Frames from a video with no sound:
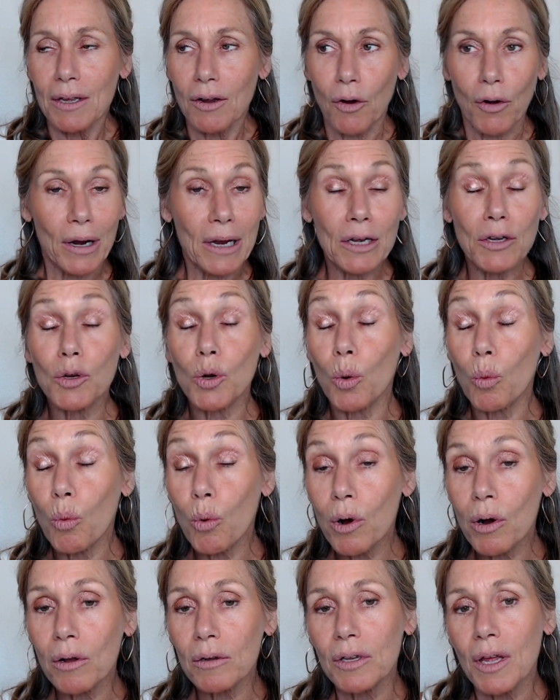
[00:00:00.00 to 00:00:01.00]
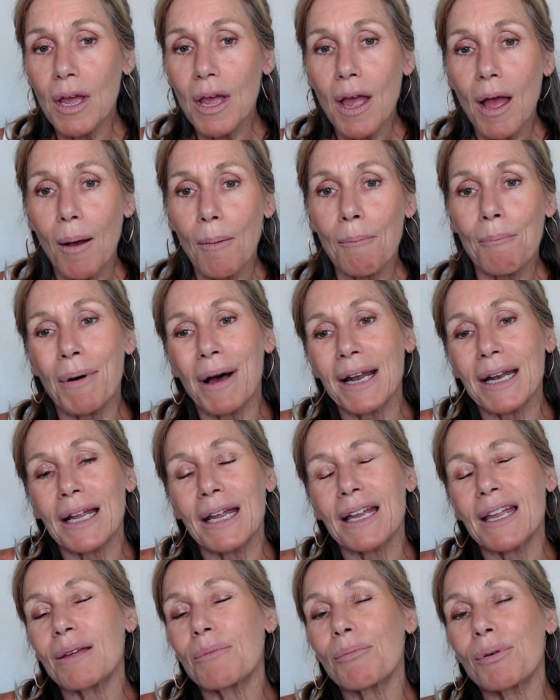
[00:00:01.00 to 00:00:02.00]
in your world, but
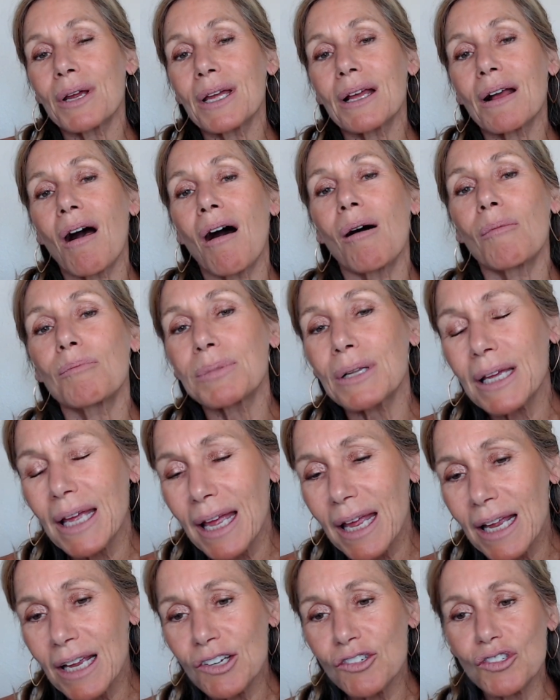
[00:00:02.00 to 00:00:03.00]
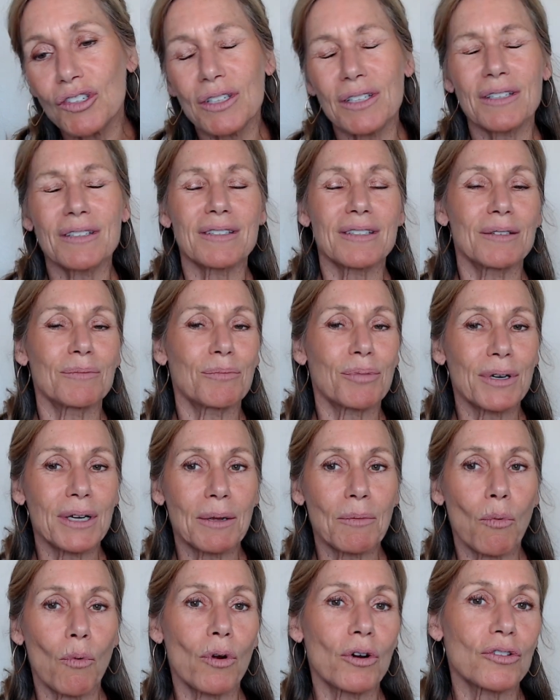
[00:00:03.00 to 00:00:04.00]
it can bring complications and
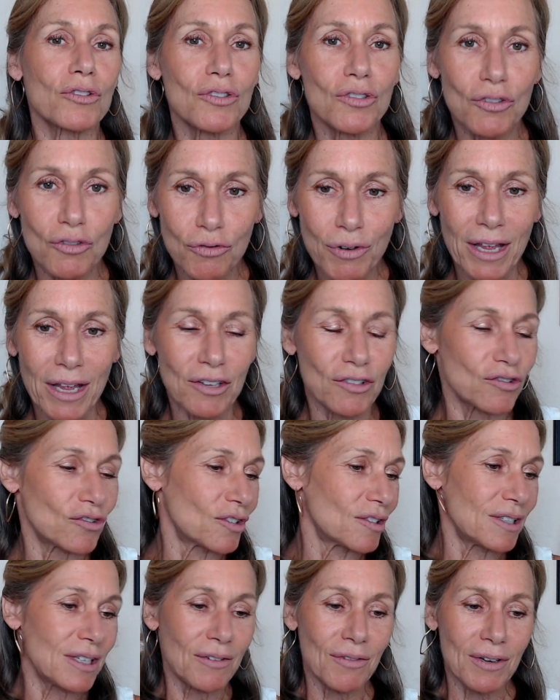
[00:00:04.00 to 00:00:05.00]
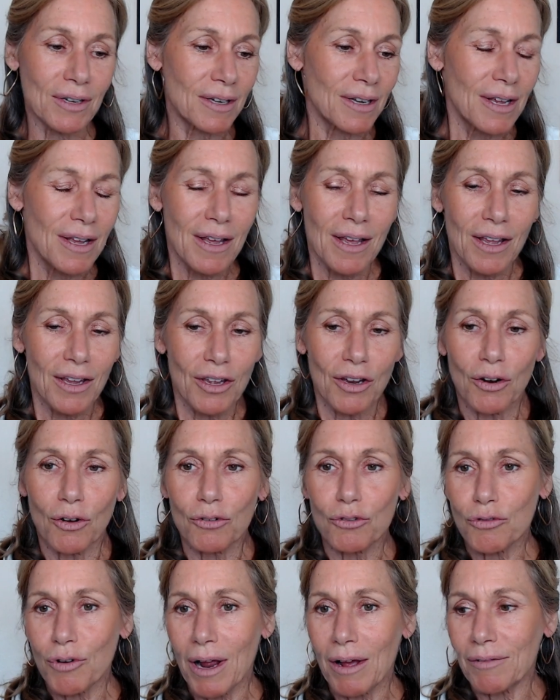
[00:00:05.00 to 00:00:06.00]
bring more stress. Just even,
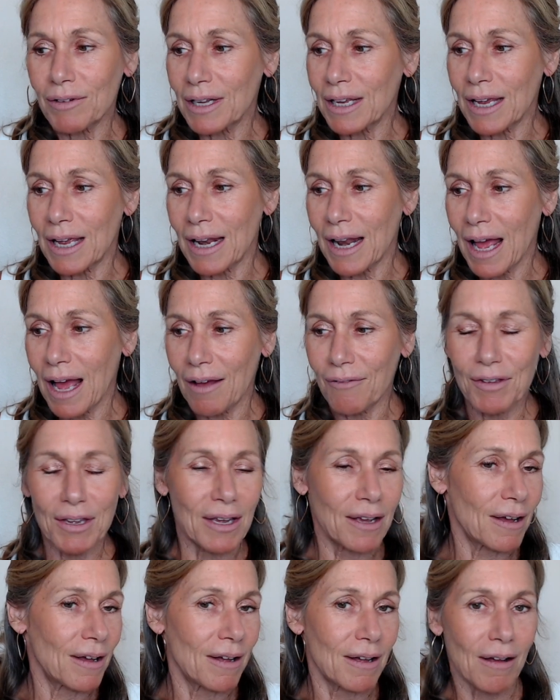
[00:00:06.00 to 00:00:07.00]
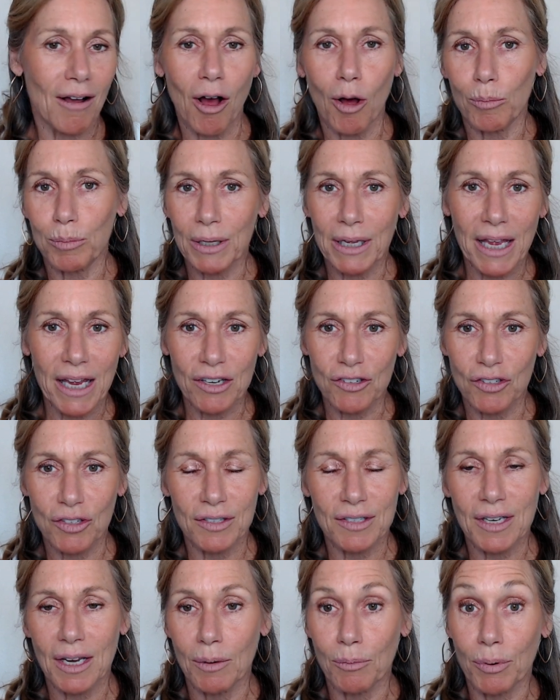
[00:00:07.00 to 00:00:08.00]
traveling and having
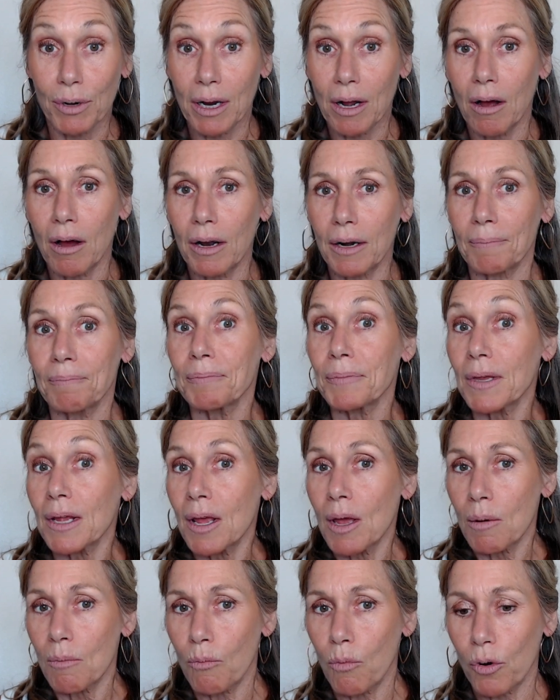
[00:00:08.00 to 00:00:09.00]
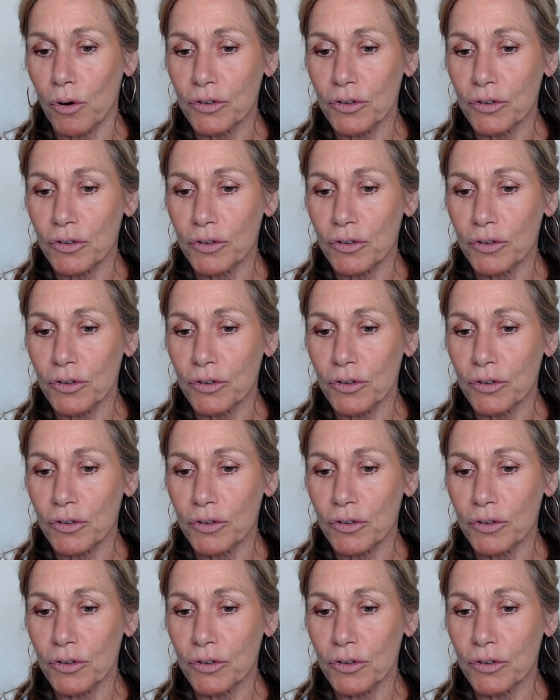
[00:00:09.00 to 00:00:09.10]
complications can bring on more